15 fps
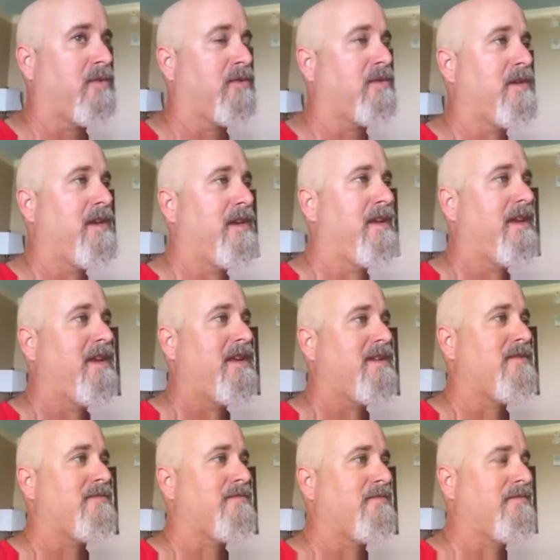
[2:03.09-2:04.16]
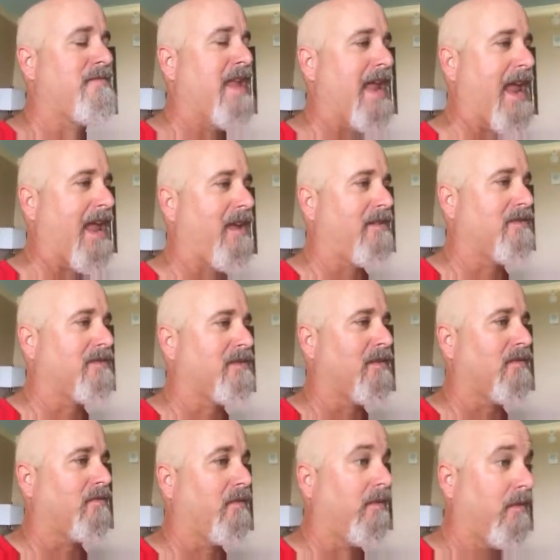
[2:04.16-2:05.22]
you and
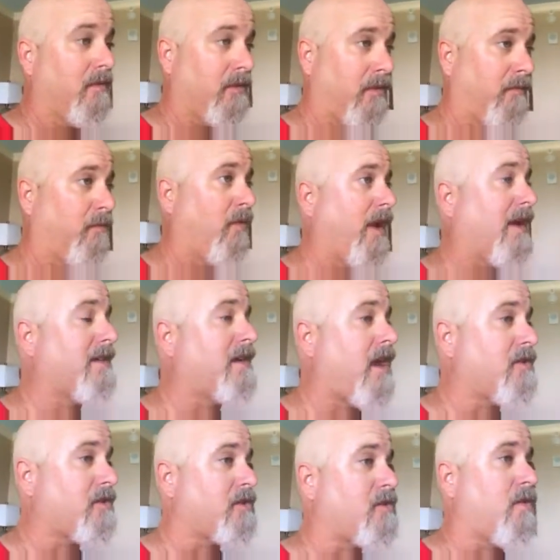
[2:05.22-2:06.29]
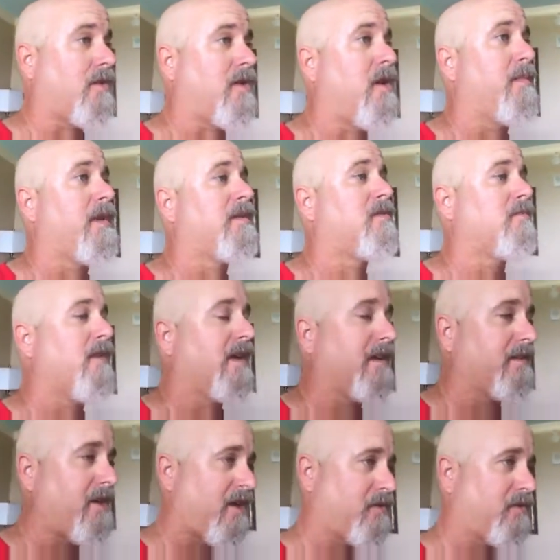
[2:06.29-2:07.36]
recognize your shortcomings,
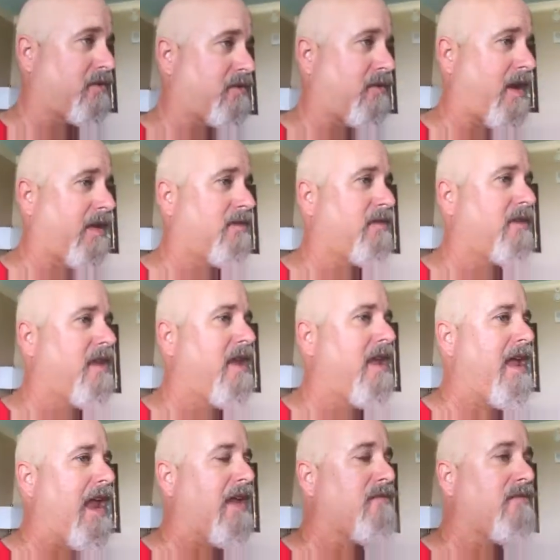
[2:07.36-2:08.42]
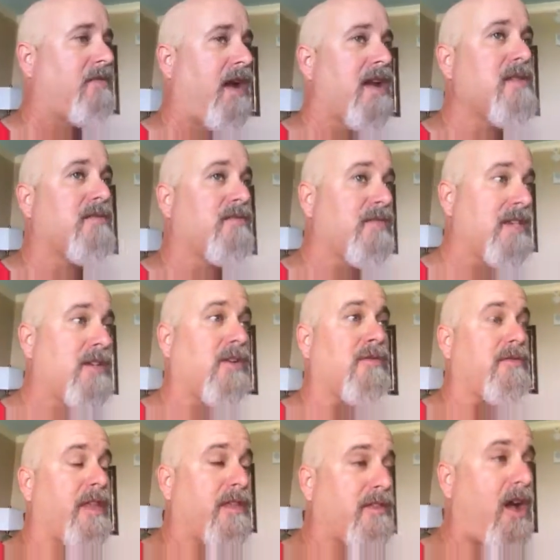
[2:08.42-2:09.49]
recognize your strengths, and find a
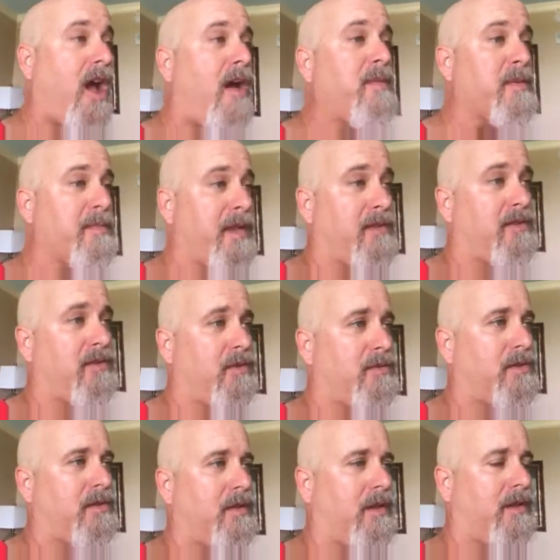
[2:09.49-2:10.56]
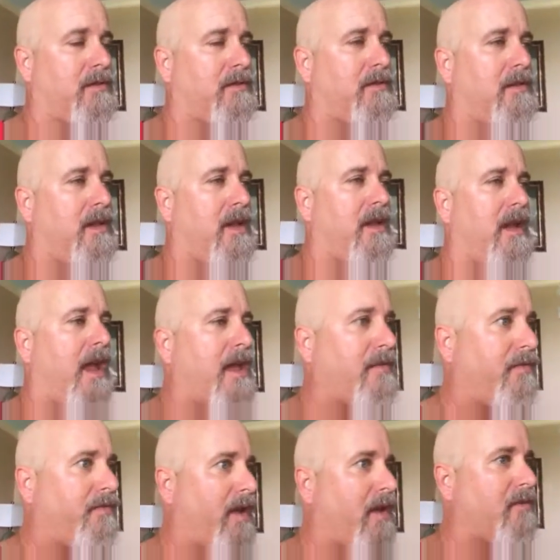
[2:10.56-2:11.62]
vehicle that complements those things. I have
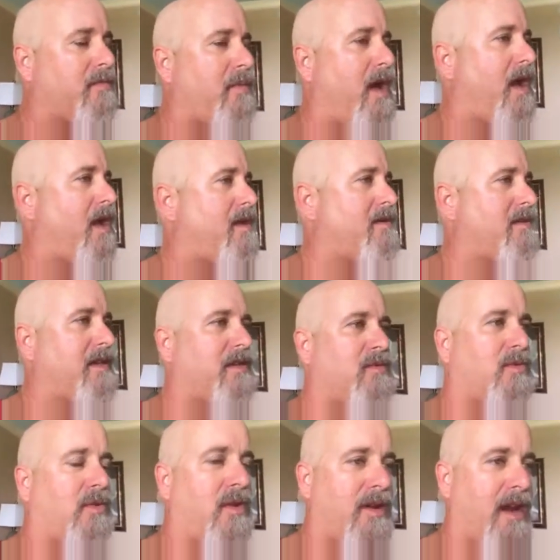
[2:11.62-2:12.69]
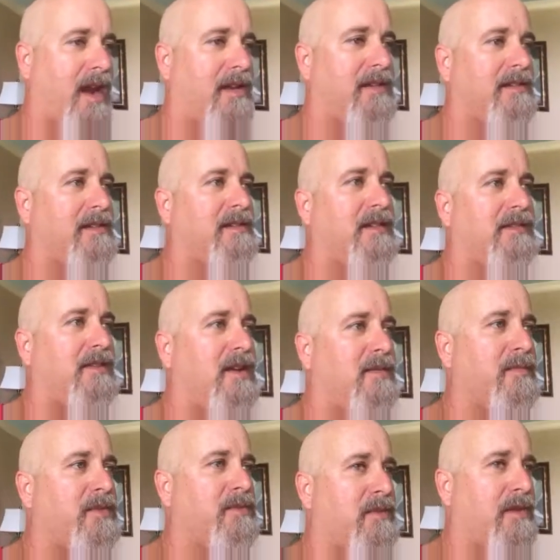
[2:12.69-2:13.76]
found mine. It's created an
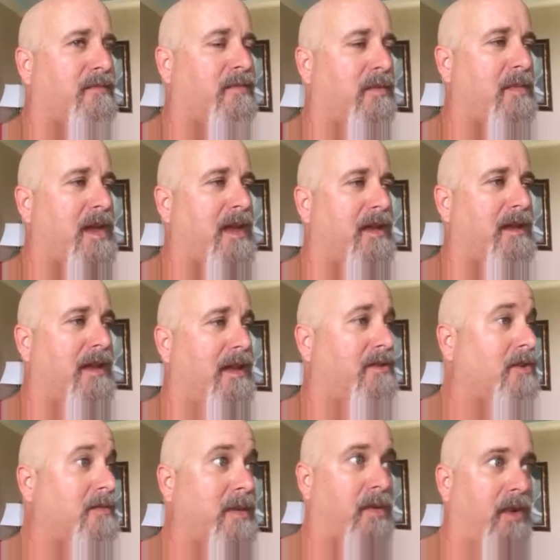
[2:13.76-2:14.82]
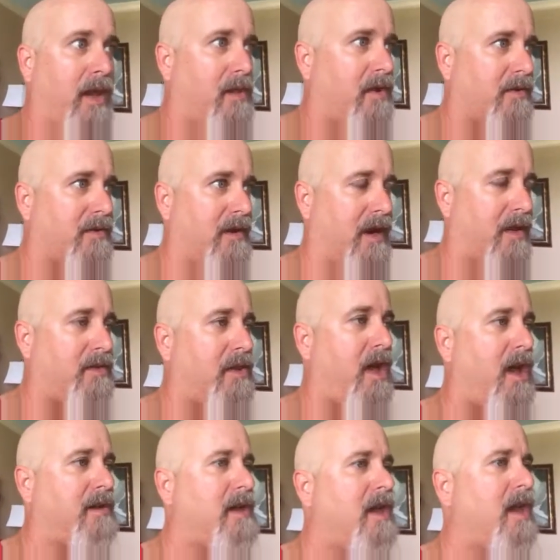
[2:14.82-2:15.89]
income stream for me. It took me way longer than I
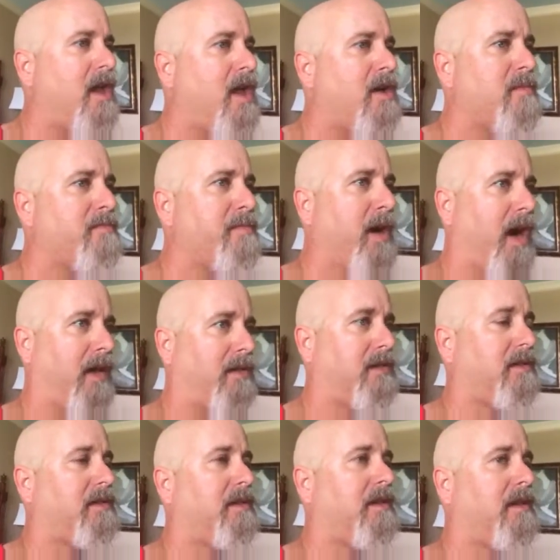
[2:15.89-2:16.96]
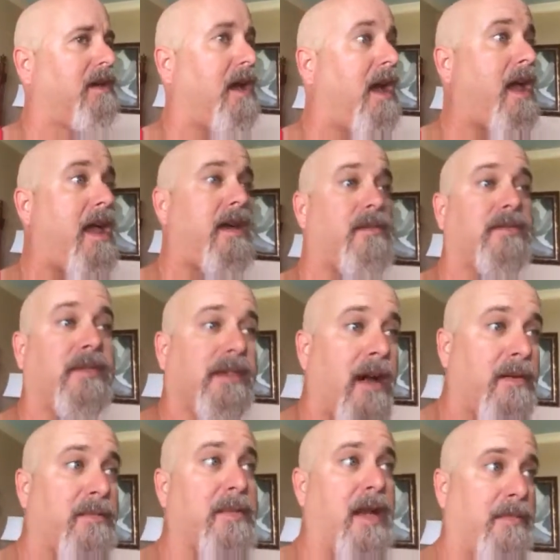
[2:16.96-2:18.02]
thought, but
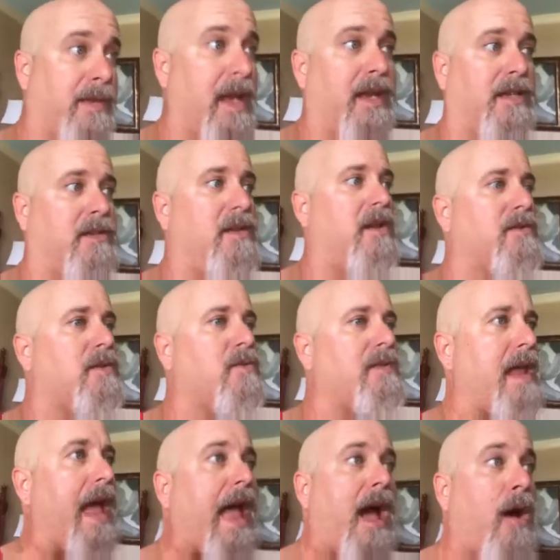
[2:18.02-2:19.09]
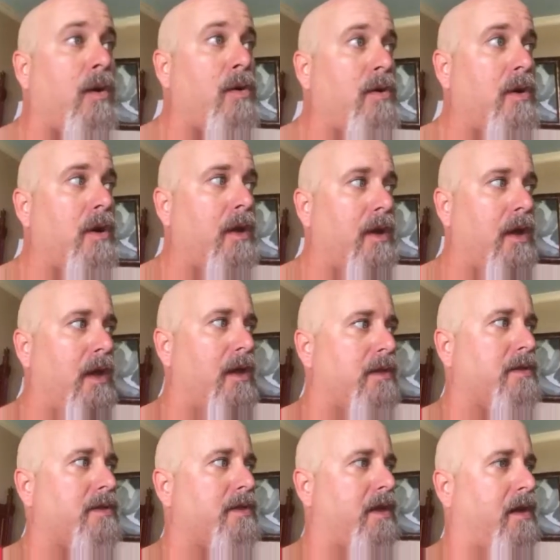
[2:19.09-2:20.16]
I'm getting it done. So now
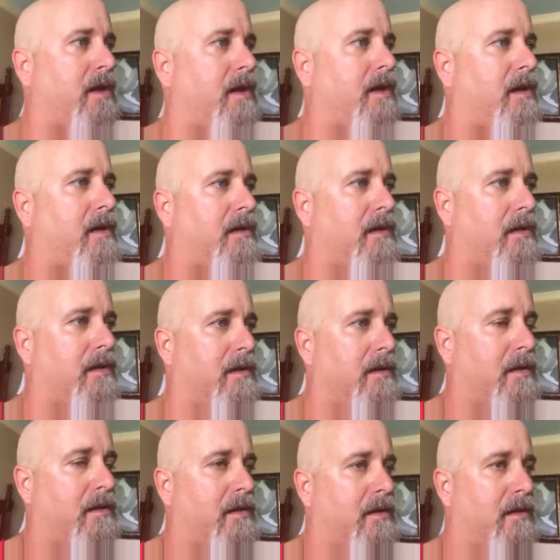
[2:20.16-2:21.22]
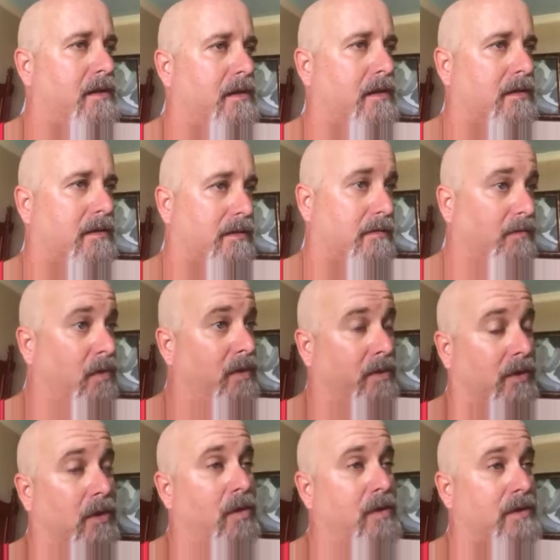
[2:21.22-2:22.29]
the
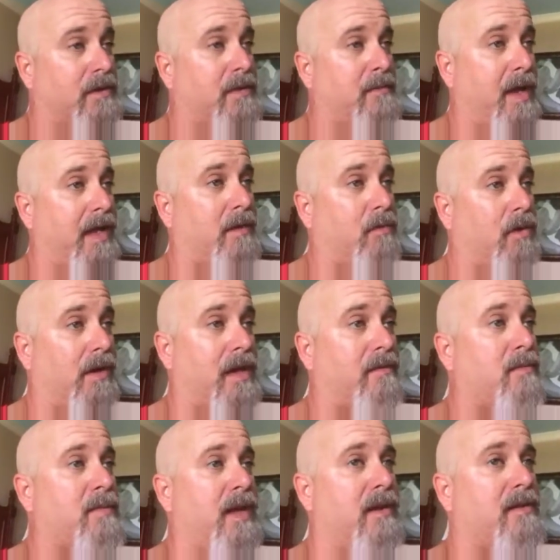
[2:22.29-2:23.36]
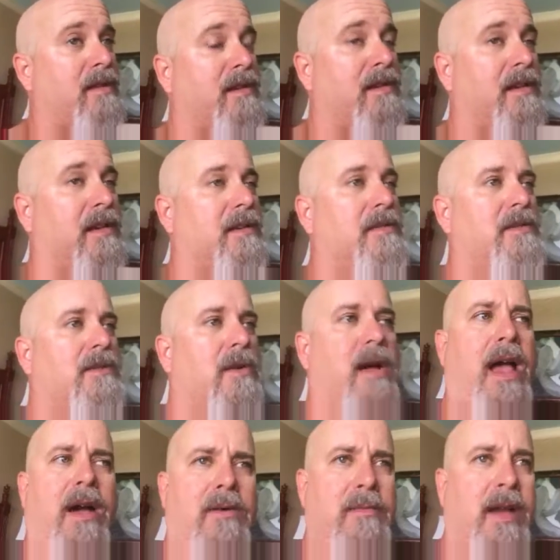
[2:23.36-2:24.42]
the goal is to make it work even better than it is. So
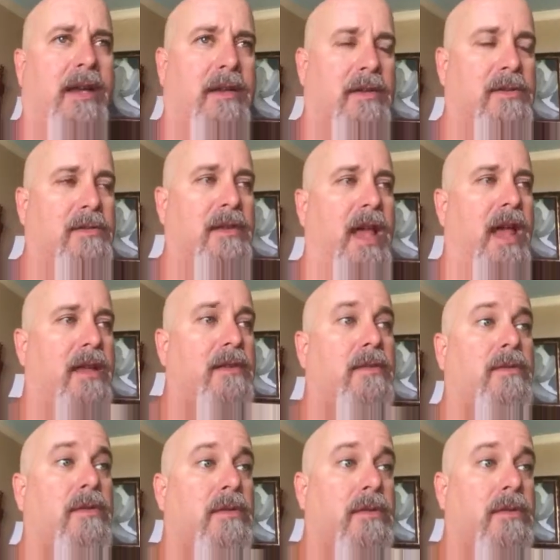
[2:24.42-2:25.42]
how am I going to do that?